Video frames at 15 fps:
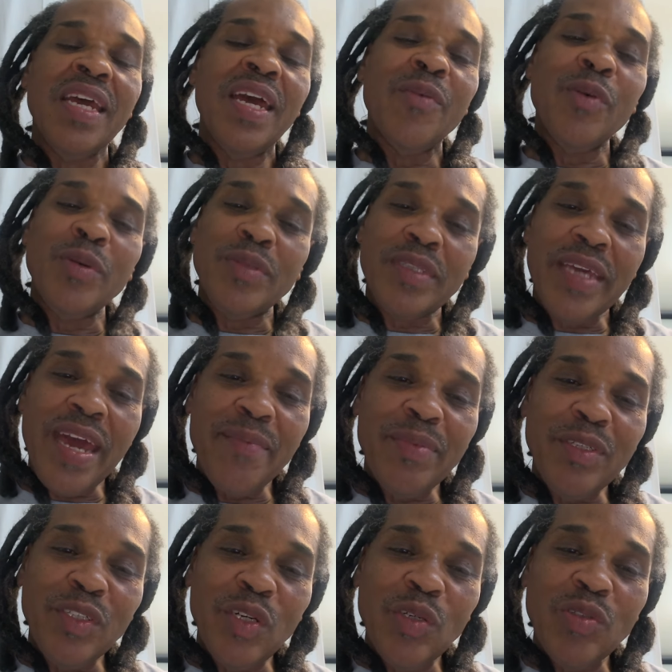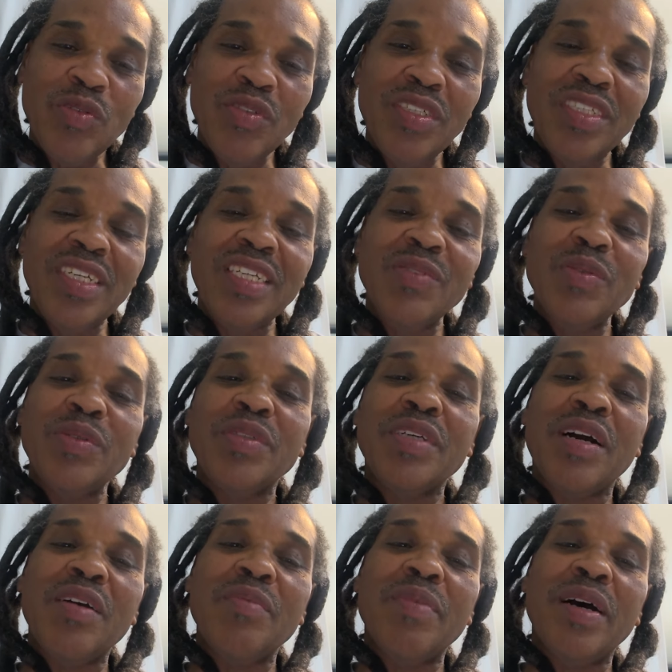We was capping jokes on each other. We was
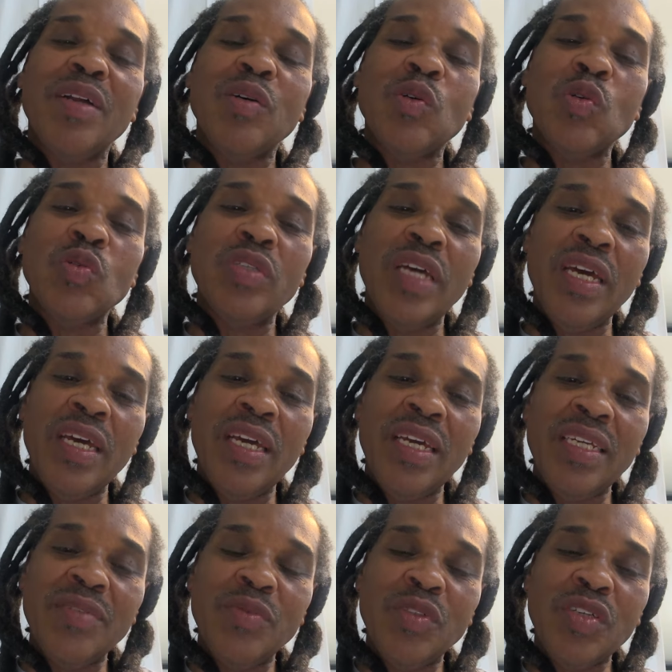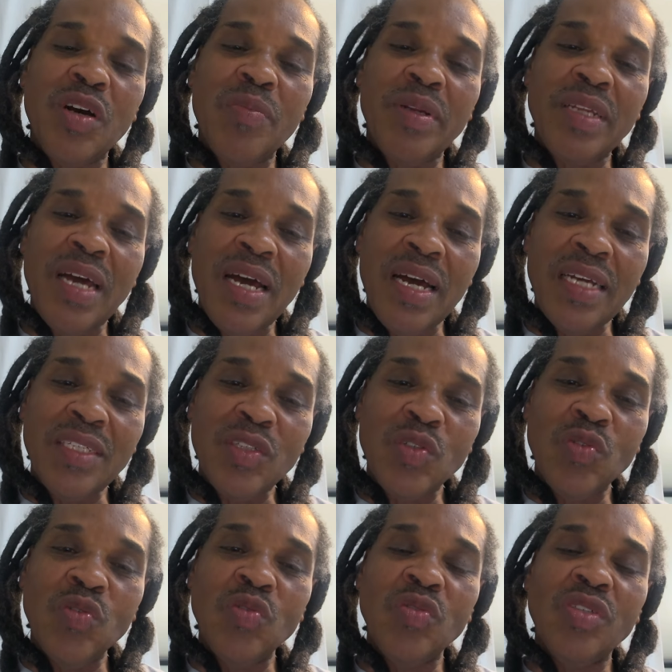talking about old days. We talking about the high
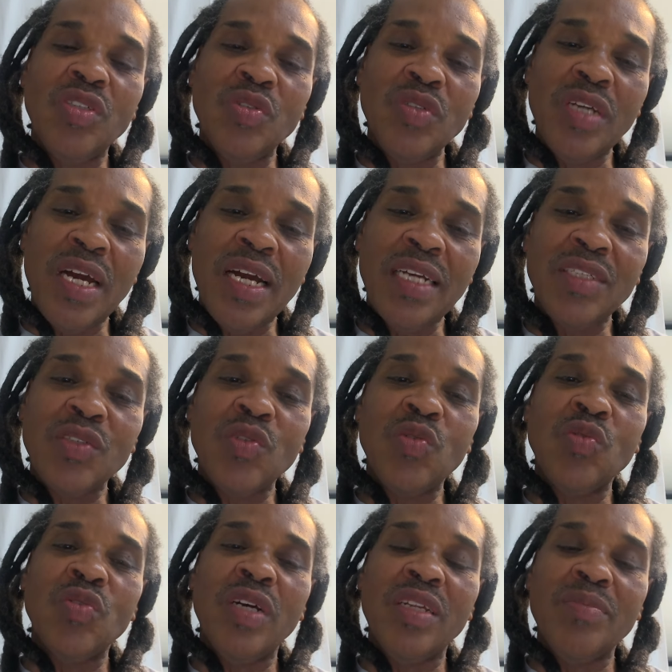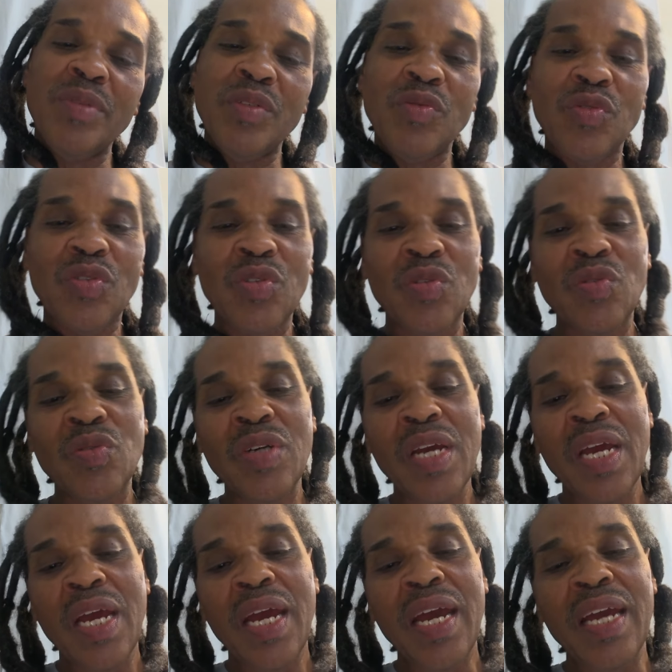school, junior high school, elementary school,
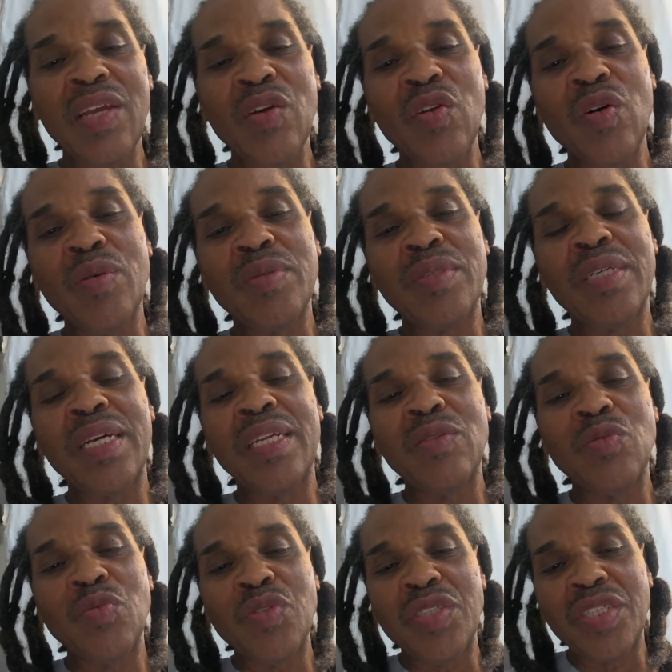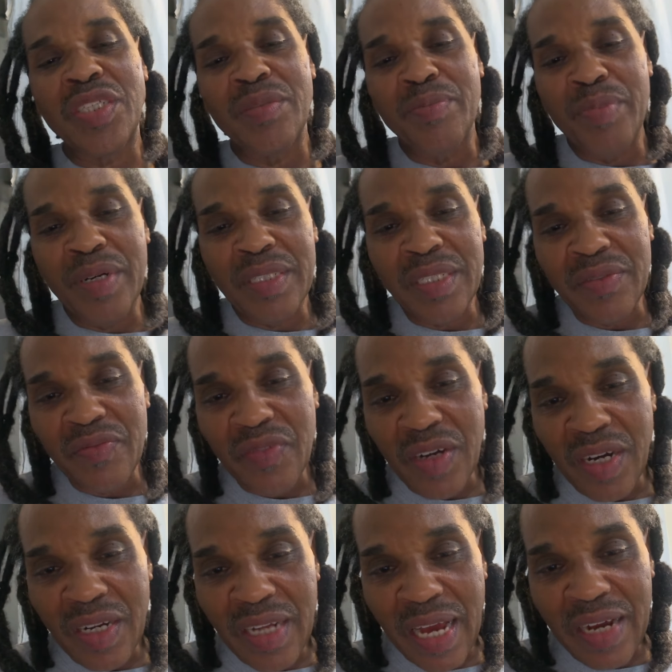and you know what I'm saying. It was just a bunch of
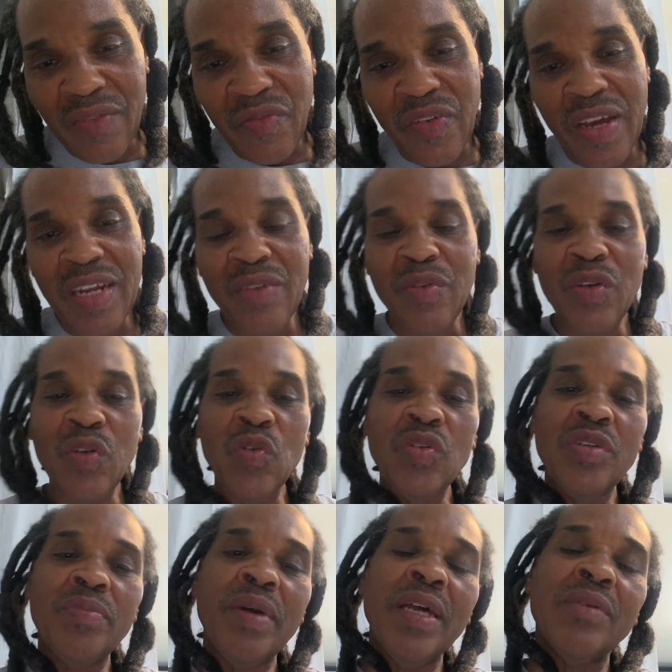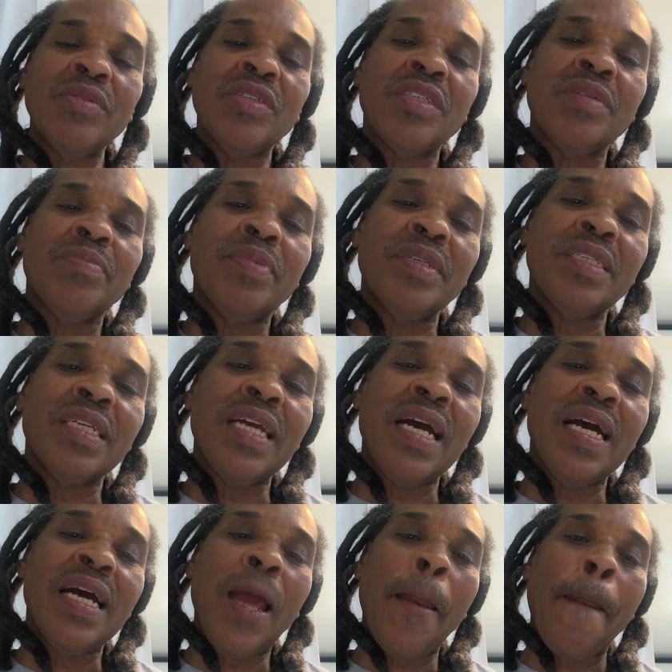uh, like a family reunion, man. It was just a bunch of
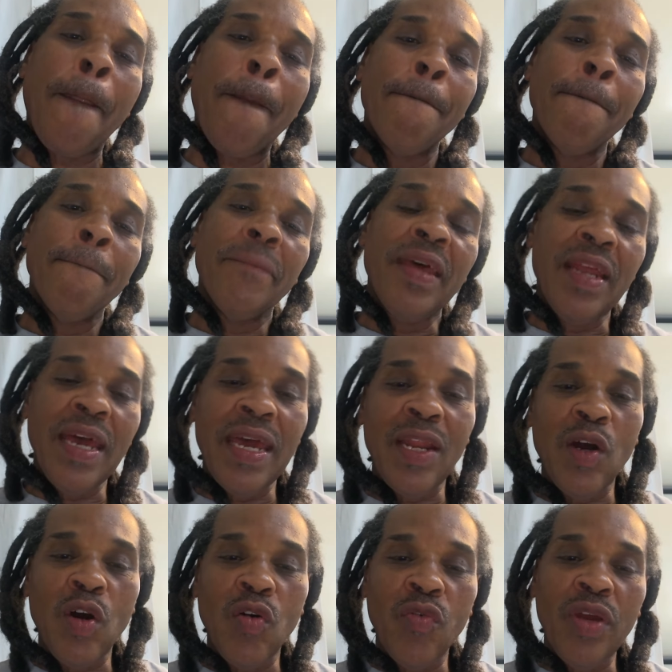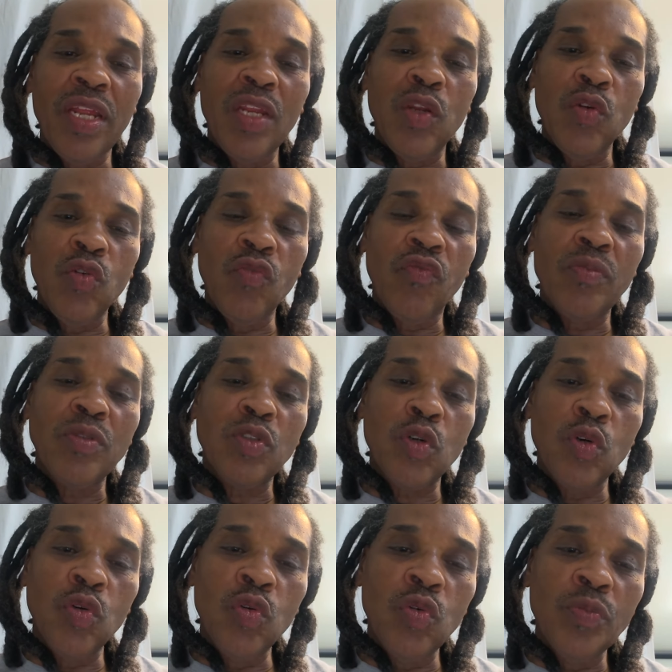guys that I had already knew from
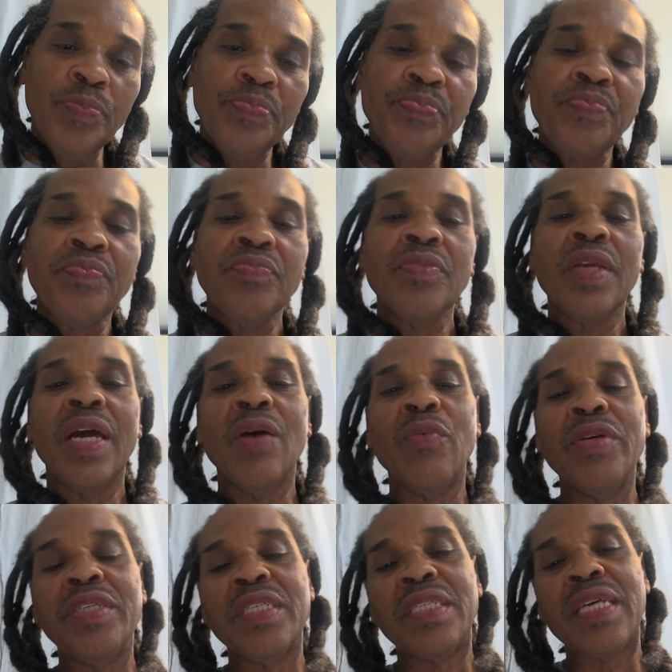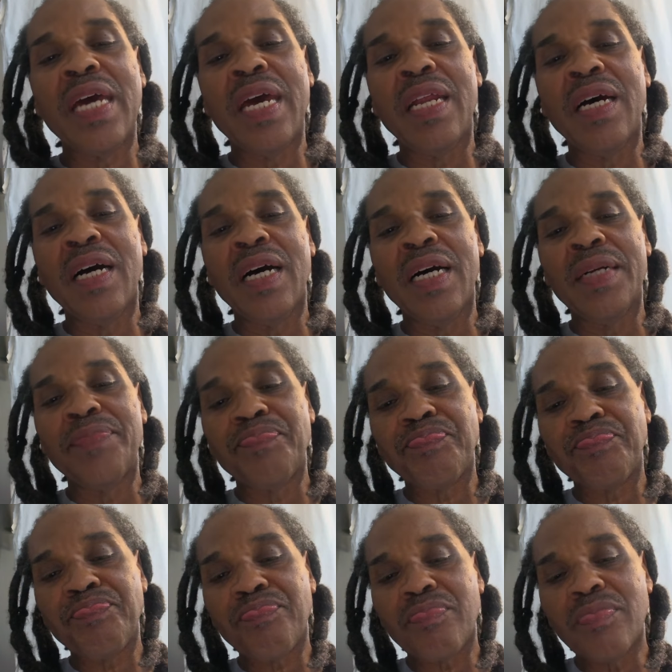school, and we just had a uh,
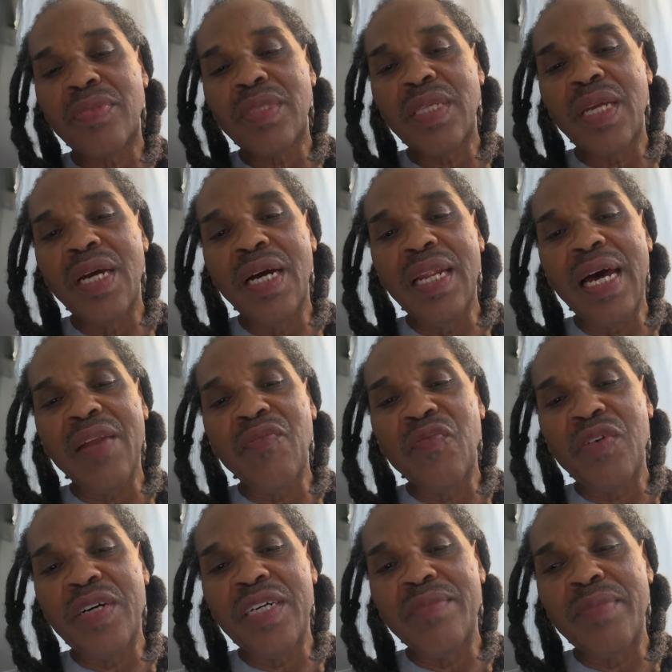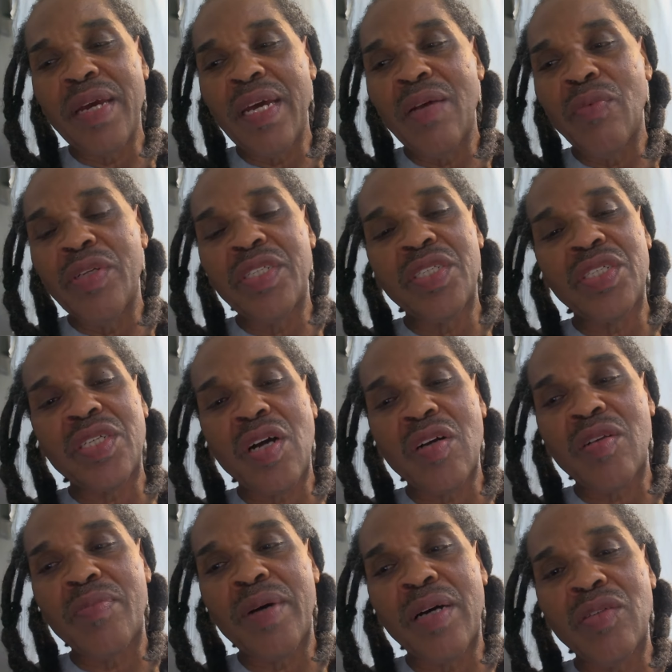a lot of fun, man. And we just
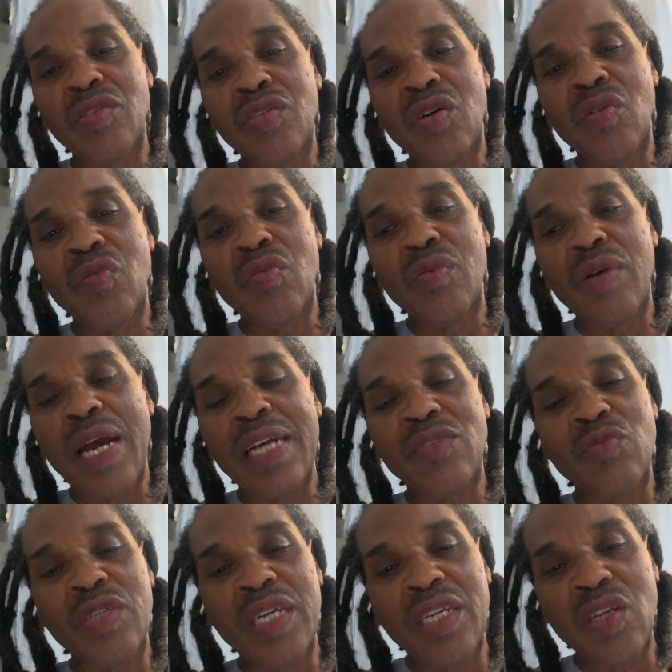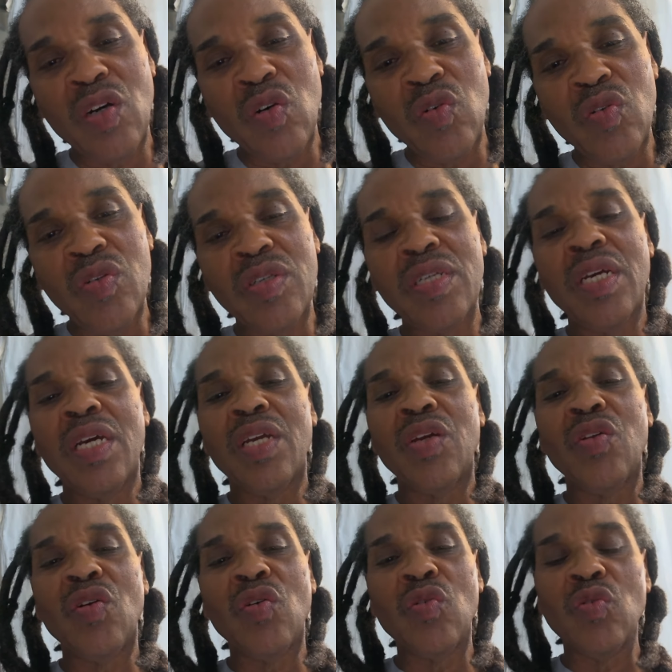talked about you know as we getting older, you
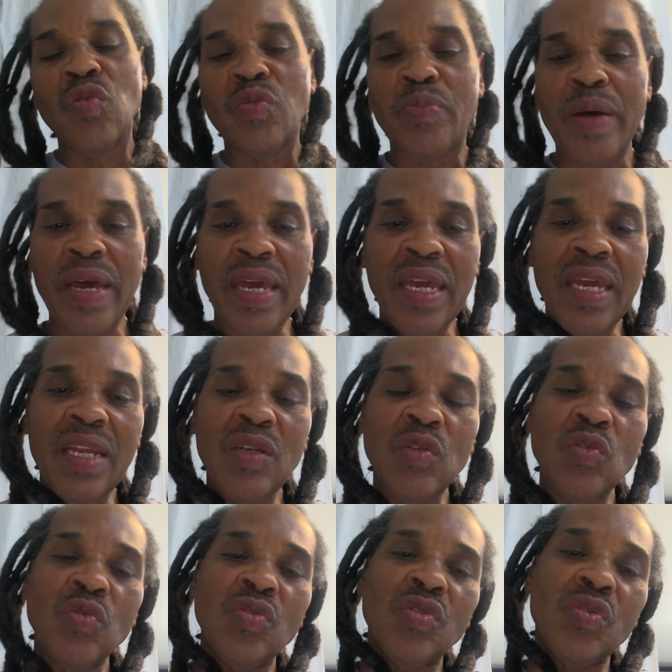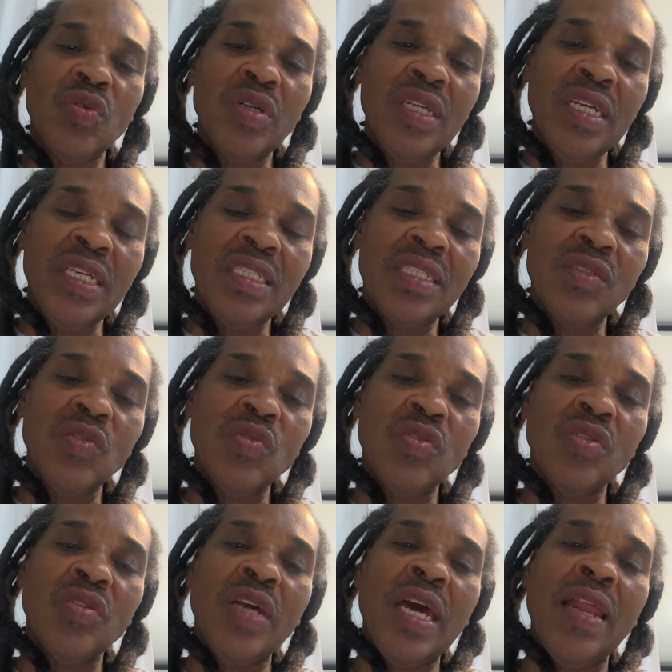know who's banging and who's doing this and who's
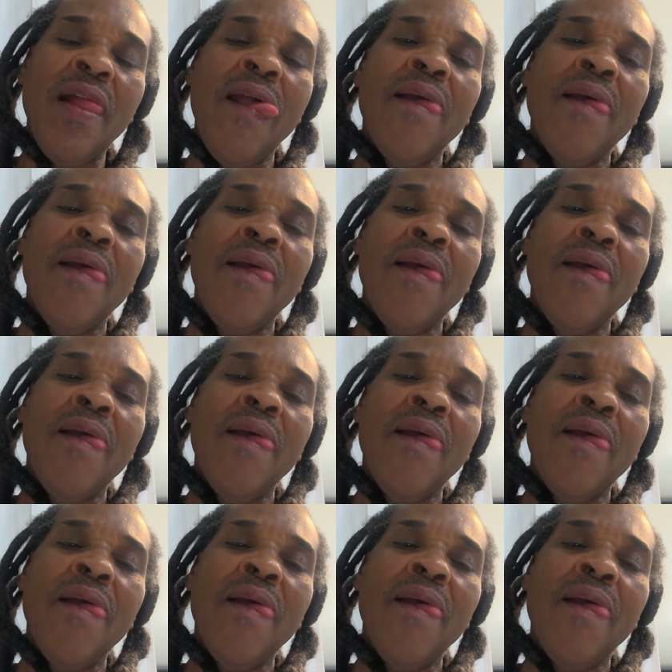doing that.